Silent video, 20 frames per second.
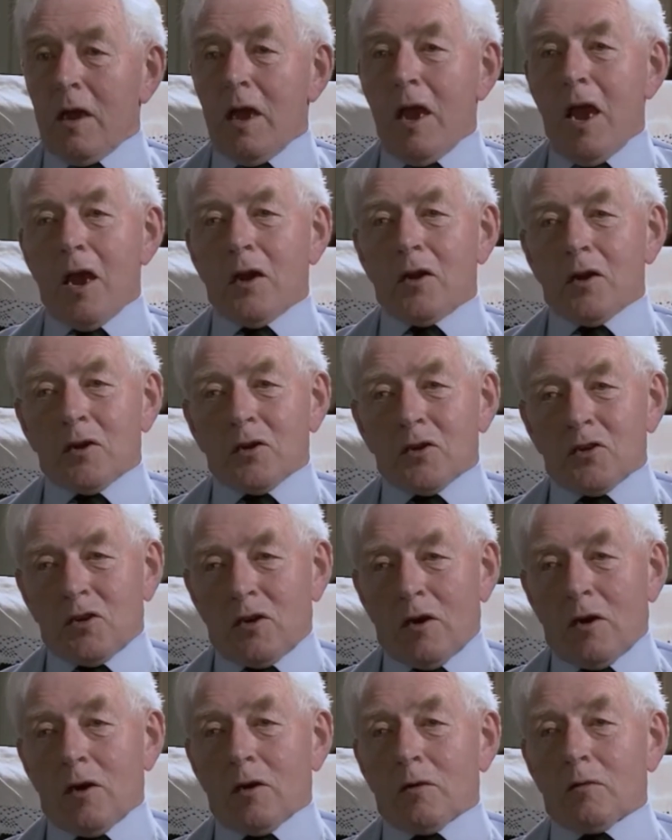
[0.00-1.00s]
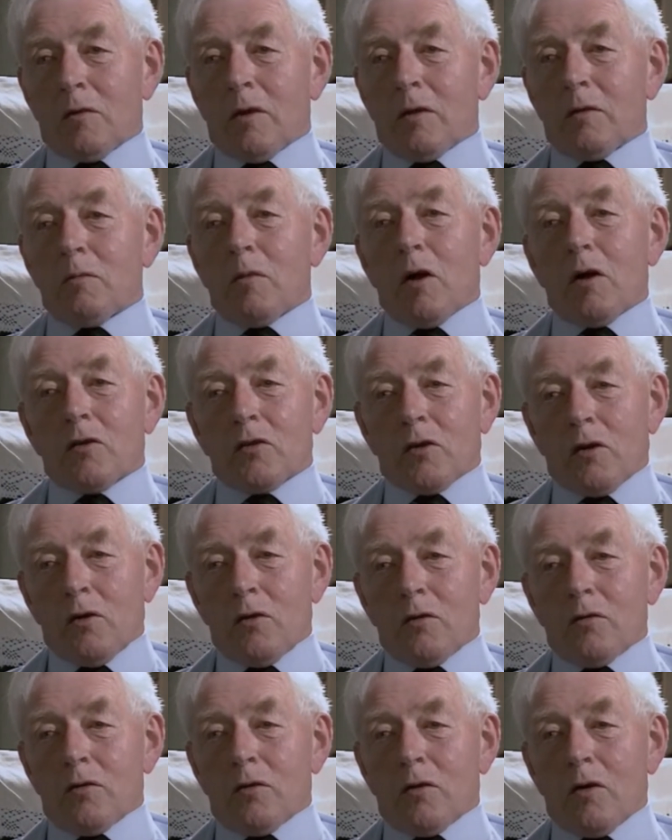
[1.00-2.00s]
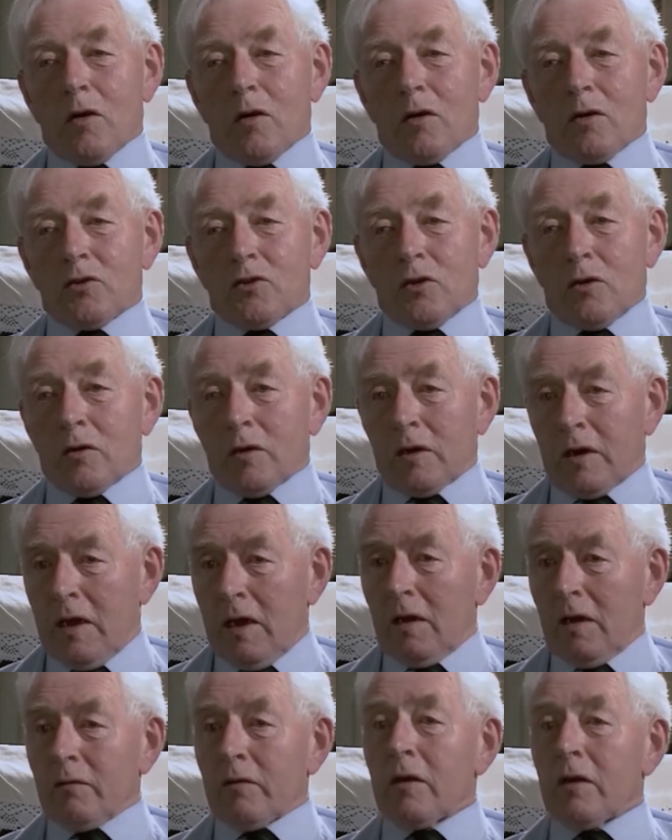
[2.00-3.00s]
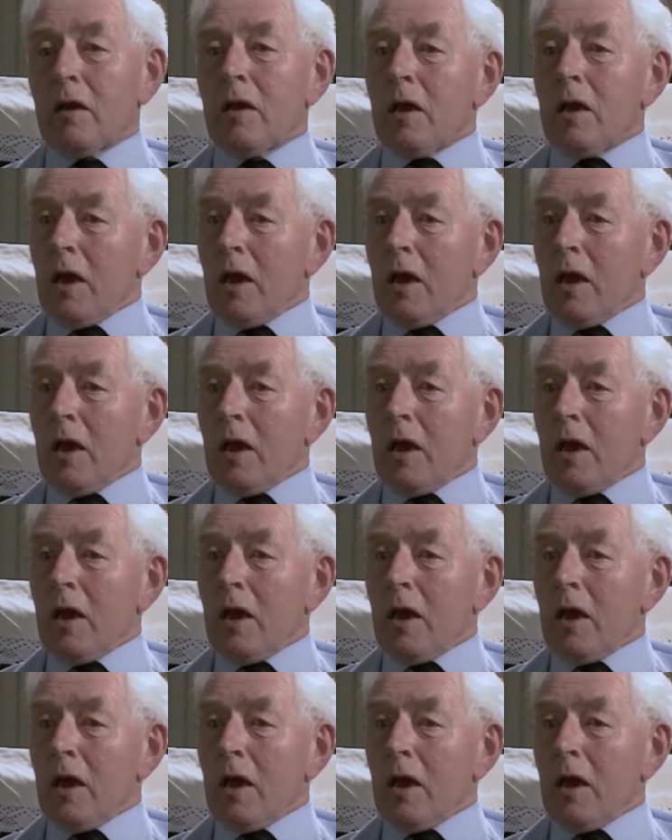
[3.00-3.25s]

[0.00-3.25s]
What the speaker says: It didn't start with Martin Luther or John Calvin.